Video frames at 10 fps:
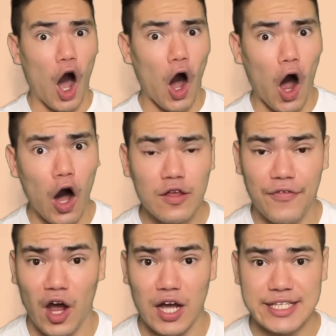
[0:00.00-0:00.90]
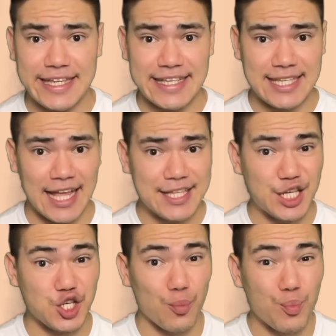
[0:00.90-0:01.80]
All of Kazuya's
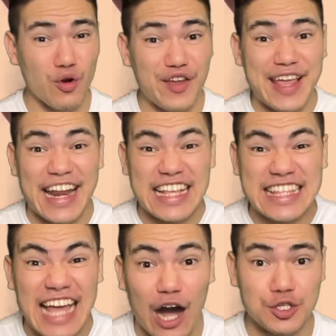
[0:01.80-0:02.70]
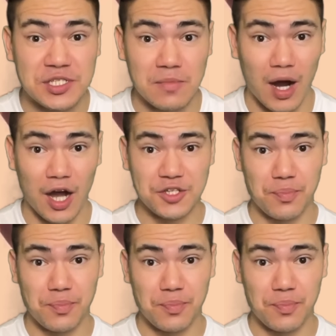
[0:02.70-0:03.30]
senses are moving at a thousand miles